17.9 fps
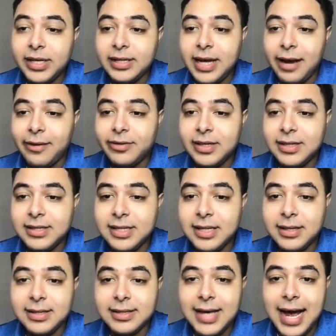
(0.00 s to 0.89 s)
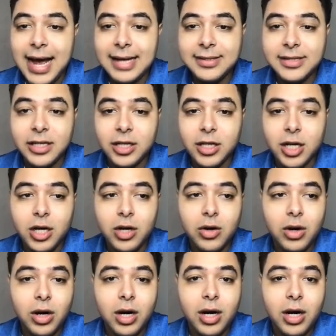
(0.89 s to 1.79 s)
definitely see this asset
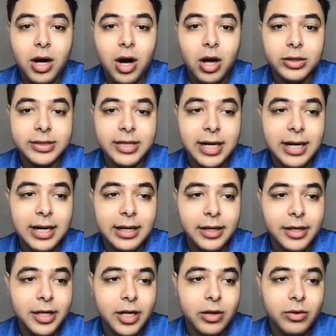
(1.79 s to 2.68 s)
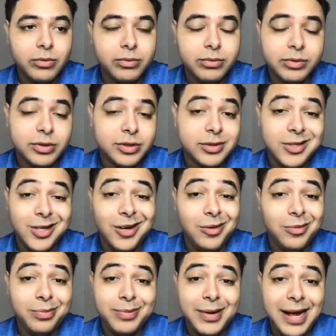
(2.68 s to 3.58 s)
go uh, all time. You know,
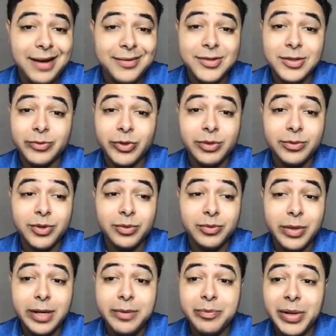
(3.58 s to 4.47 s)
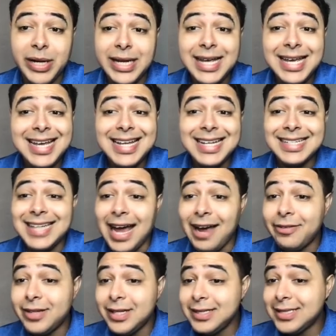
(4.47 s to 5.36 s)
still have some room to run, but
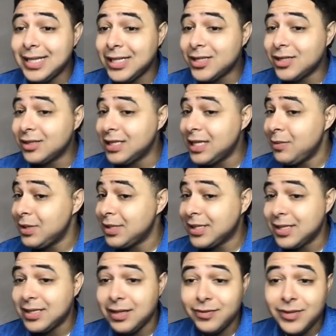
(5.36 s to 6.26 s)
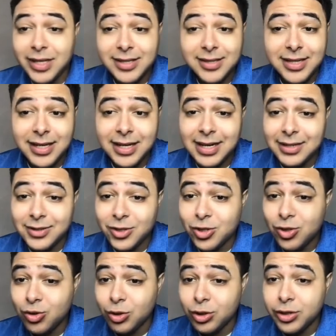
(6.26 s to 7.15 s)
definitely set your limits because if this thing has a
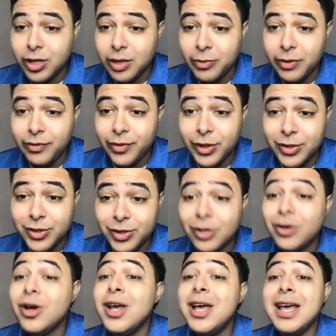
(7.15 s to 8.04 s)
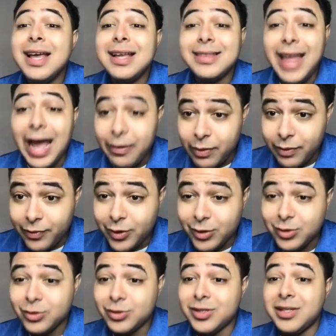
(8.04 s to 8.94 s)
short-term reversal, that
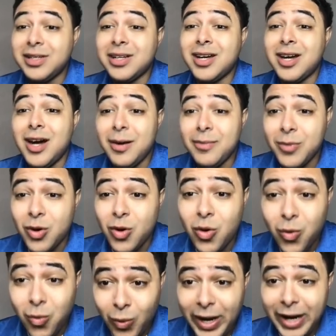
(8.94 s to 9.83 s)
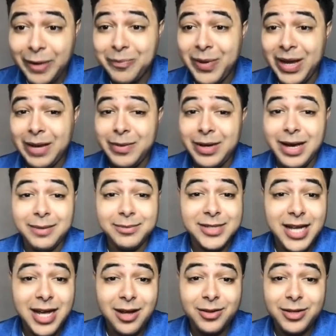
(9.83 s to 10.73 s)
reversal is going to come quick, baby. I'm
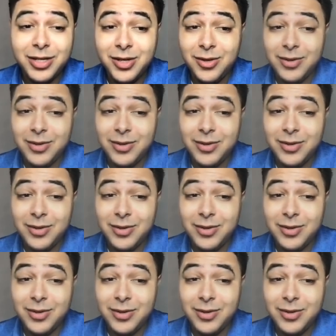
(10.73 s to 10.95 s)
telling telling you